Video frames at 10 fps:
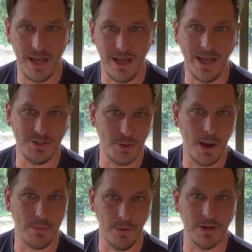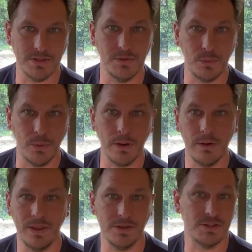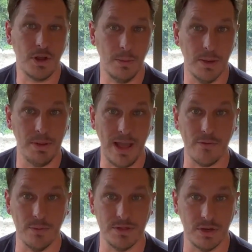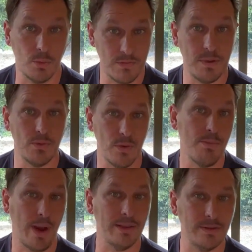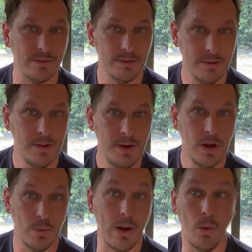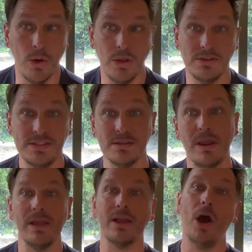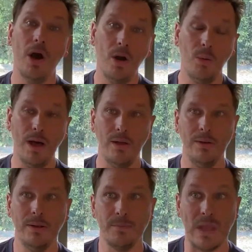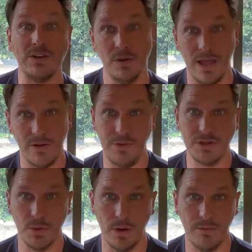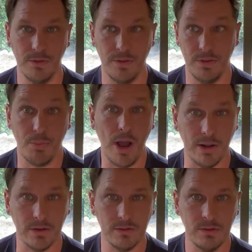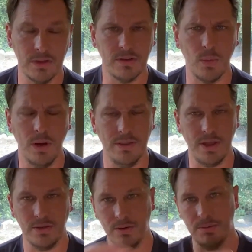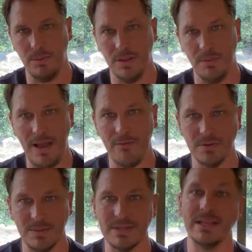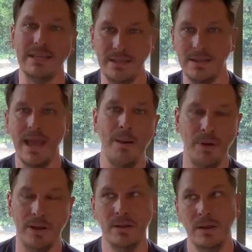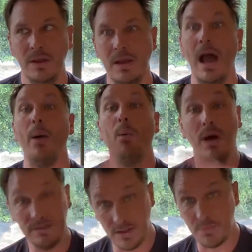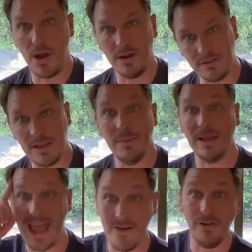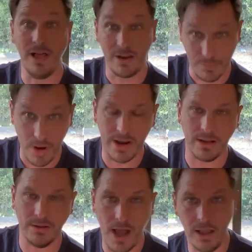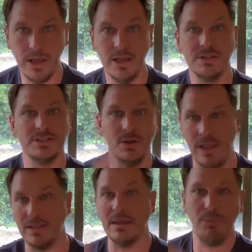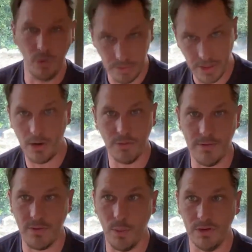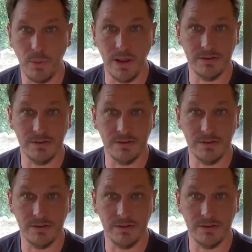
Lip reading: I do operations work. They just call me a platform engineer. We've been rebranded, right? Or you'd see somebody like, oh, well, I do a lot of feature work for the product. And it's like, well, I thought you were on the platform team. It's like, yeah, but I was on the product team. Like I have a lot of product knowledge. So like they pull me over every once in a while.